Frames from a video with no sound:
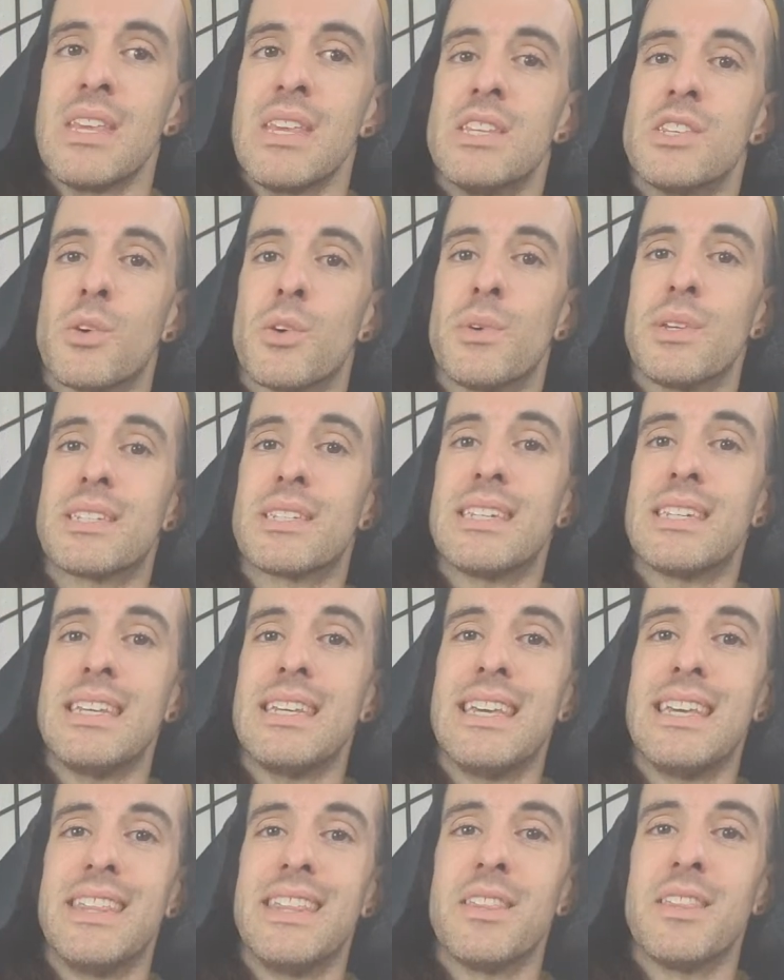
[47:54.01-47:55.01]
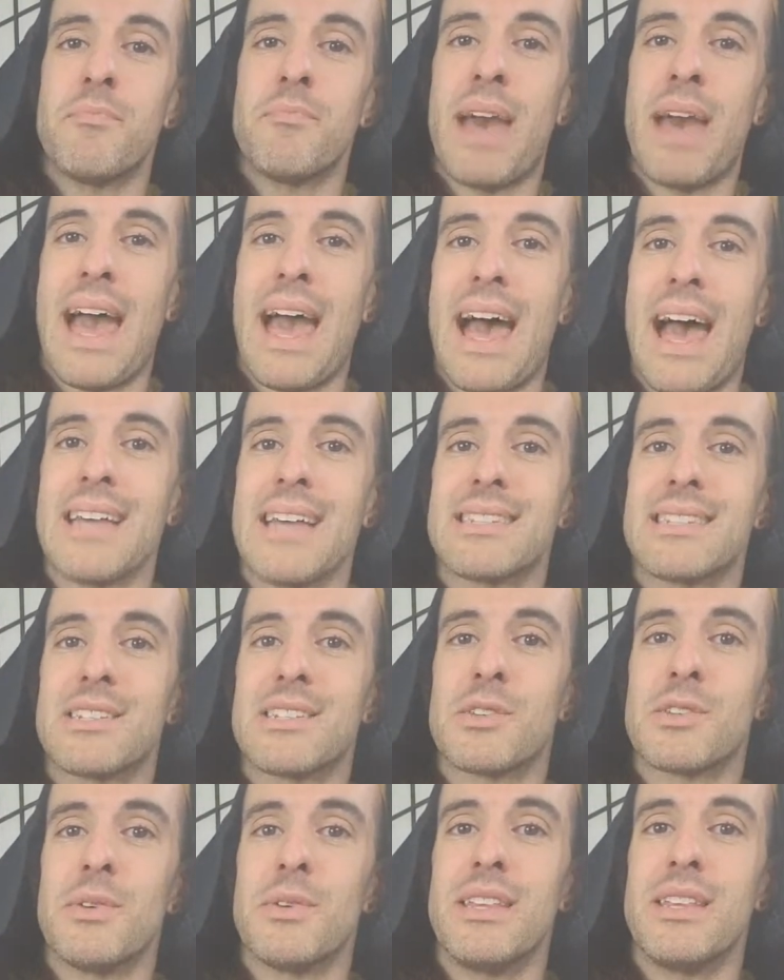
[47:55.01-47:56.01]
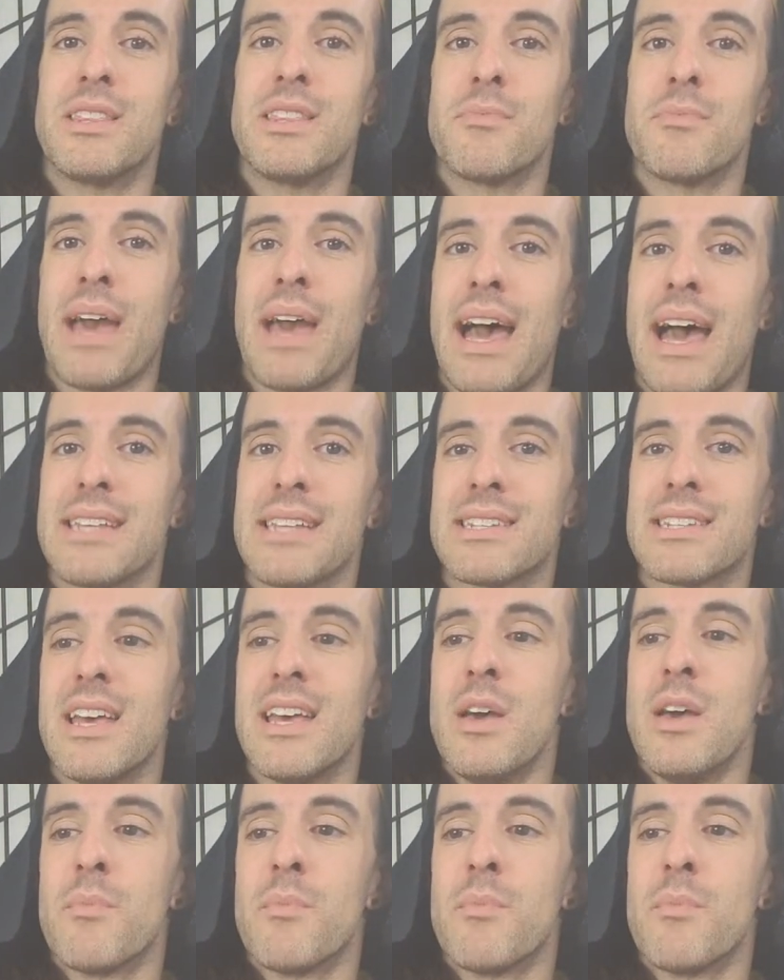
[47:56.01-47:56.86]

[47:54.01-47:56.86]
So we see in the past,